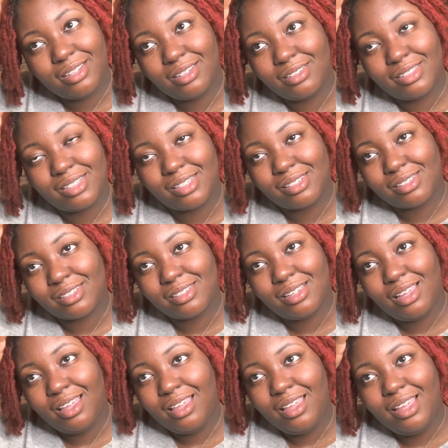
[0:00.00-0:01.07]
just
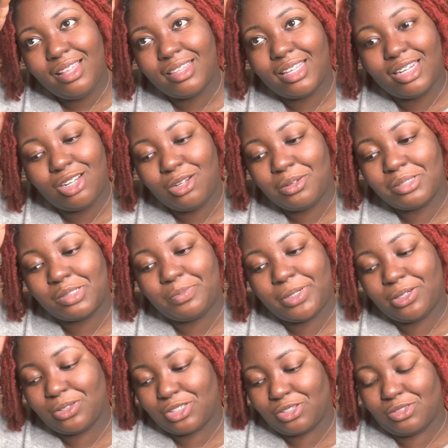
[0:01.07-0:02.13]
that whole
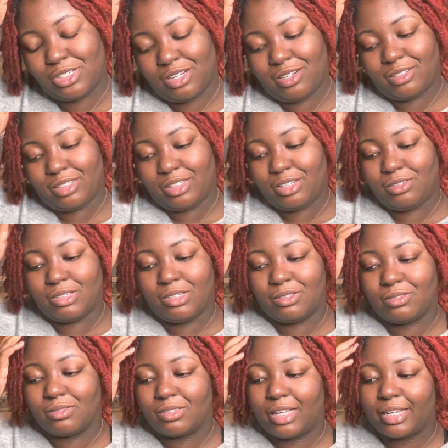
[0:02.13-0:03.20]
spiritual journey, you
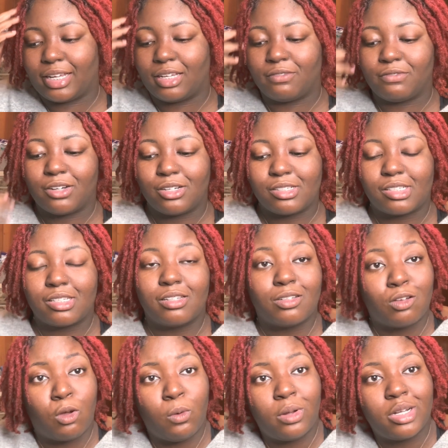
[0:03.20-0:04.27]
know, like at first I'm
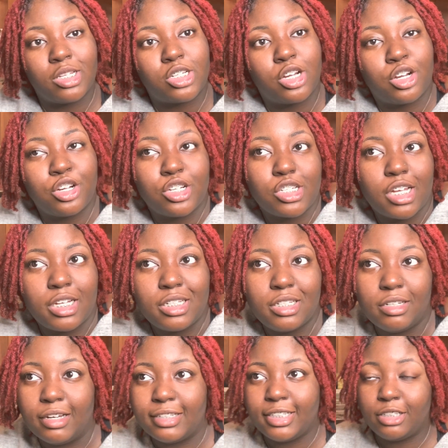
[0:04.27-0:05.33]
going to church. I
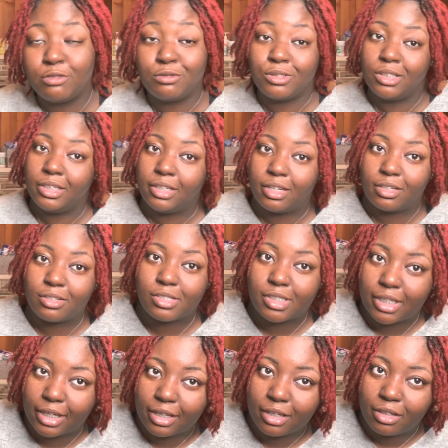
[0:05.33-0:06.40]
didn't really
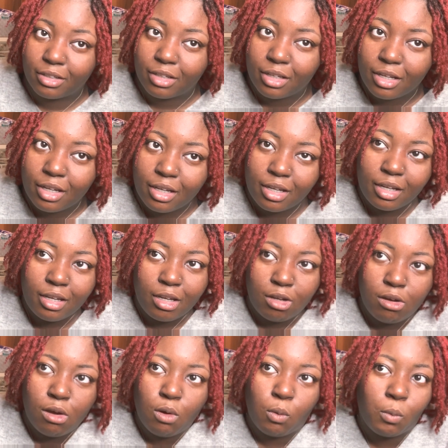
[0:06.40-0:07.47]
understand
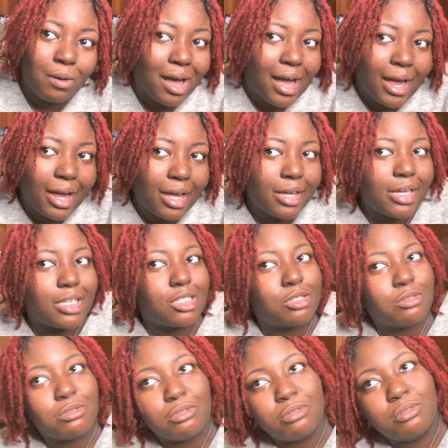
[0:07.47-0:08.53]
why I had
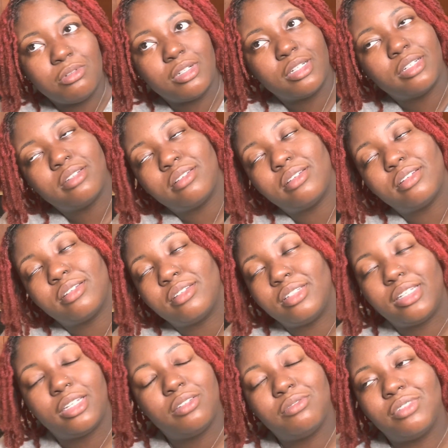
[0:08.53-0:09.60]
to,
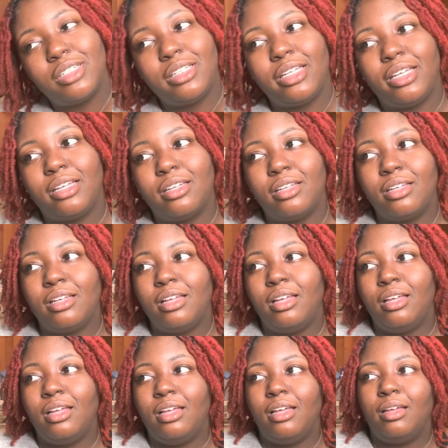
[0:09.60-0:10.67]
didn't really
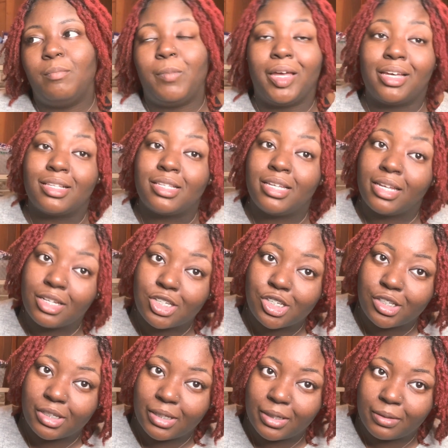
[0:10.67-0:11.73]
pay
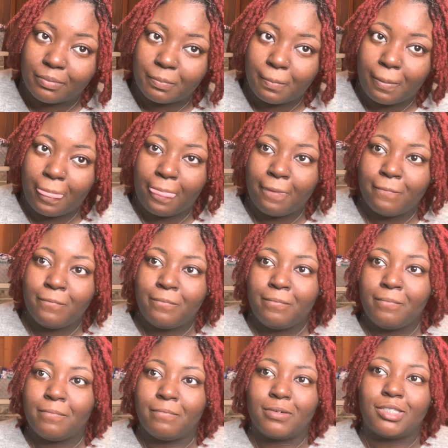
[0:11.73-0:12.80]
attention.
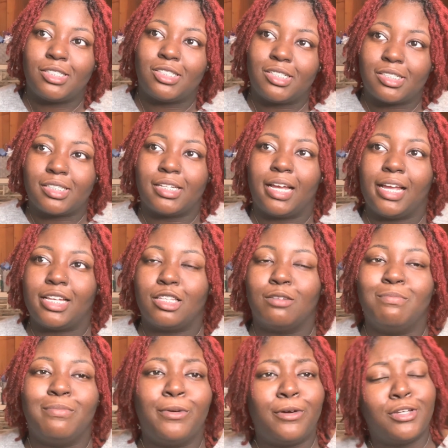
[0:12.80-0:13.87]
But it's just like the
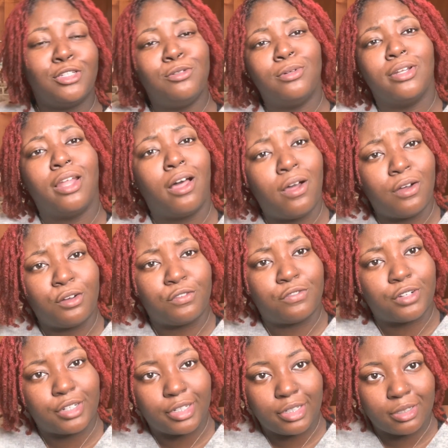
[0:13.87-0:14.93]
more you long
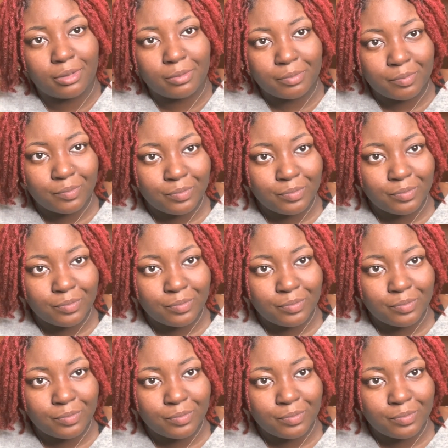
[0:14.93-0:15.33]
for him,